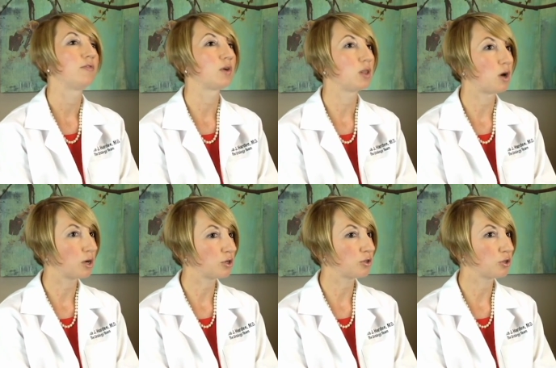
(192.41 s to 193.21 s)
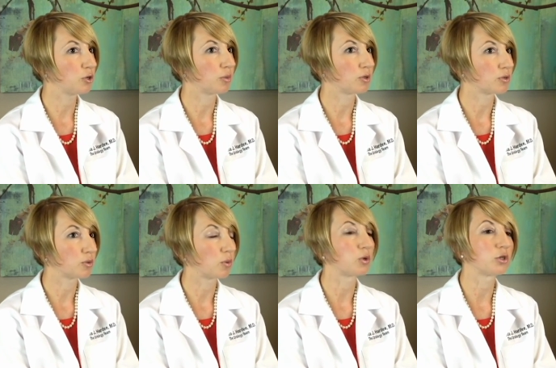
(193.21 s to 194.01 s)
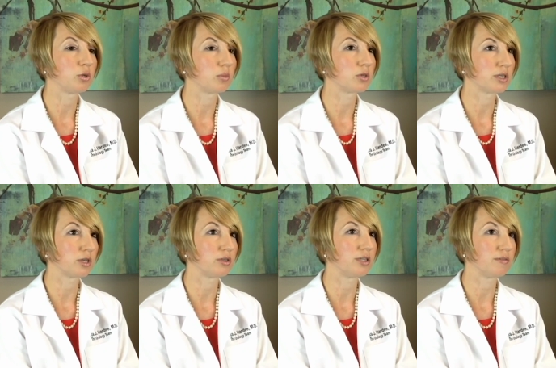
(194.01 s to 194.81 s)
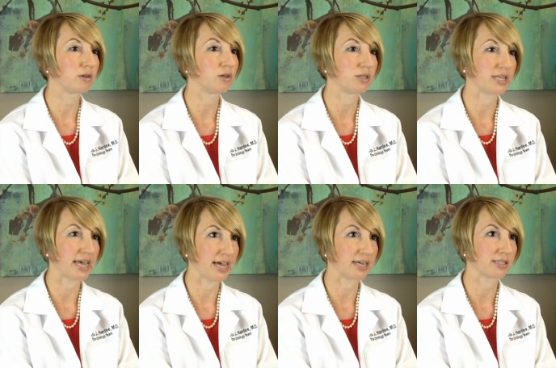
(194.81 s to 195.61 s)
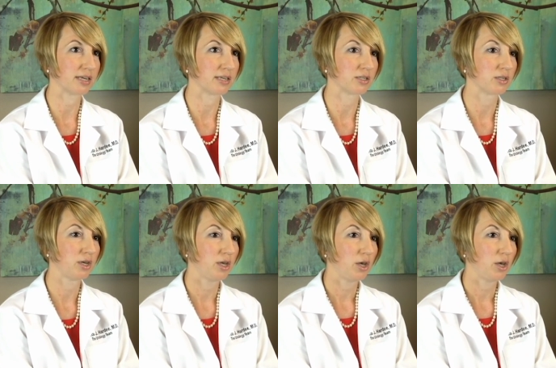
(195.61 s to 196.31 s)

For larger tumors or tumors that are difficult to access,